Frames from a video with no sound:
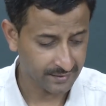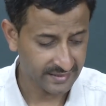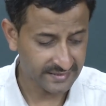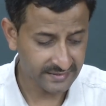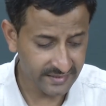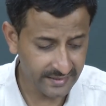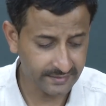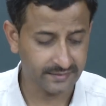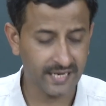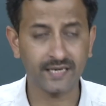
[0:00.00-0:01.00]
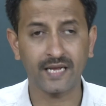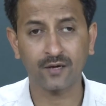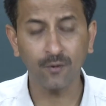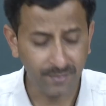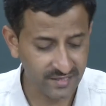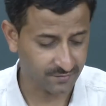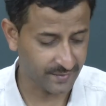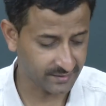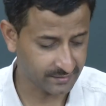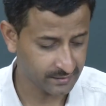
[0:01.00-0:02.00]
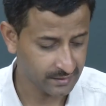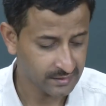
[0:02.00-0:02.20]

Indeed, their accomplishments